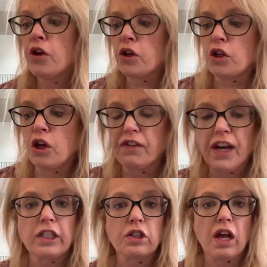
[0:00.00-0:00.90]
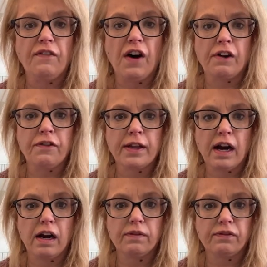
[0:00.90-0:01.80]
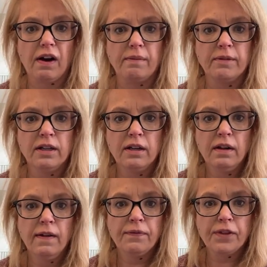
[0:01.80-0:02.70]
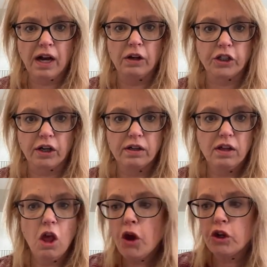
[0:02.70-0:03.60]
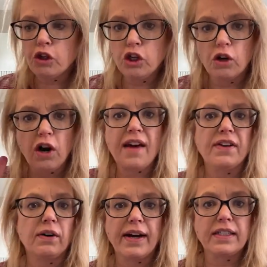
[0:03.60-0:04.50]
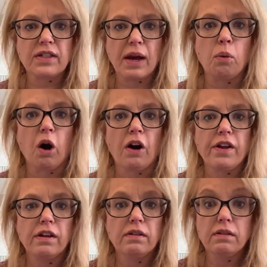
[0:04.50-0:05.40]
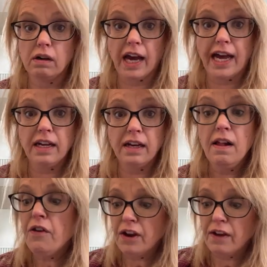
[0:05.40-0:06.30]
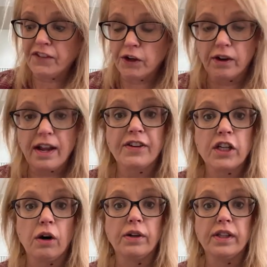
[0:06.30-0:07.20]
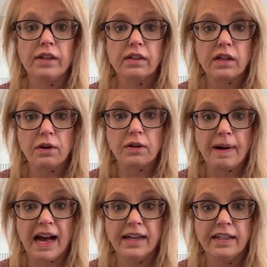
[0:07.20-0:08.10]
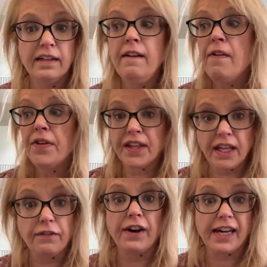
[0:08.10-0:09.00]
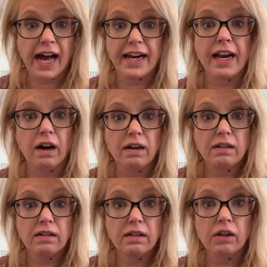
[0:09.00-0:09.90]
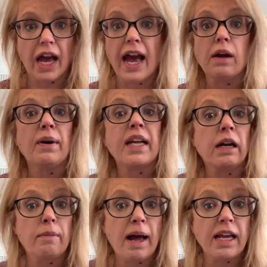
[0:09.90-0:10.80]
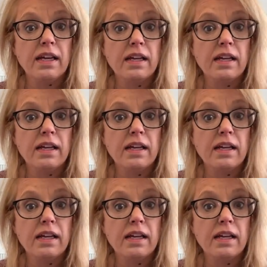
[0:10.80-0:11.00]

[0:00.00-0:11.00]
You've cut yourself off from the culture. You don't have any right to say a word, okay? If you don't have a toe in the pond, get the fuck out of here, okay? I don't want to hear about it.